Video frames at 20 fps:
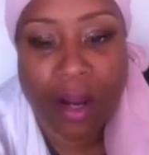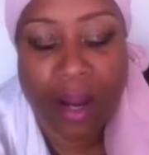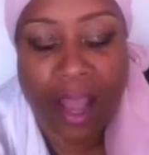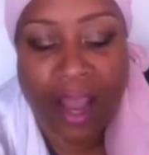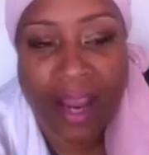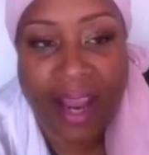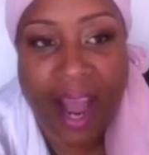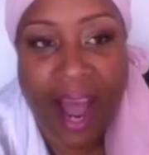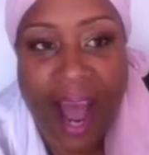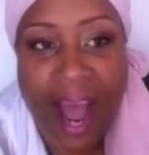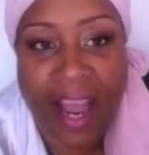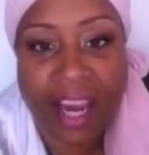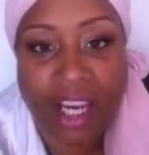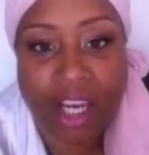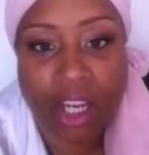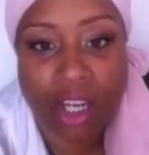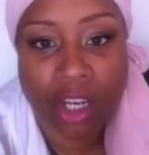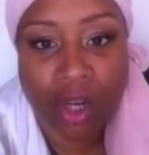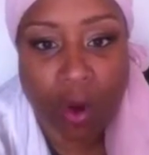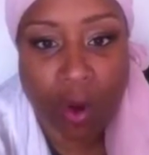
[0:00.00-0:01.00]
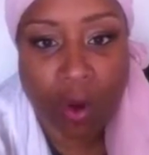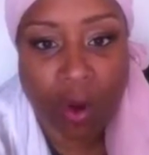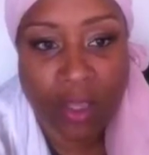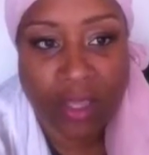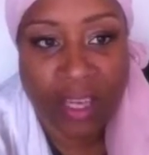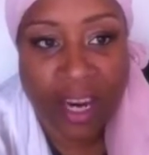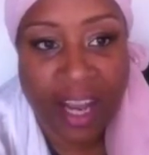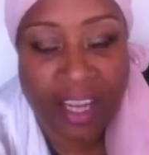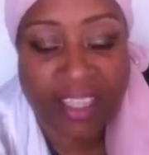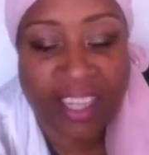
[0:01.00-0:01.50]
Like, I look
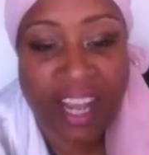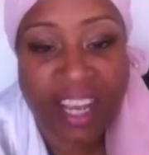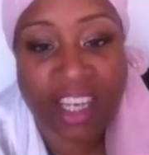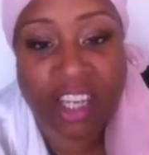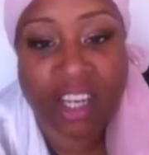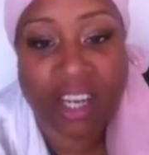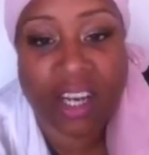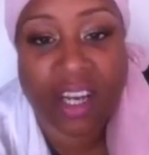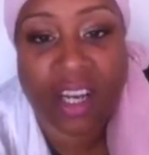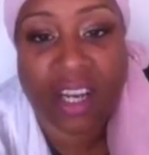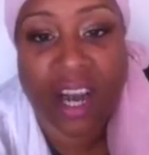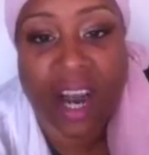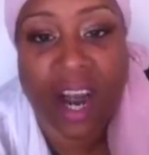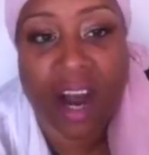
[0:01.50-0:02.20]
Orthodox. I look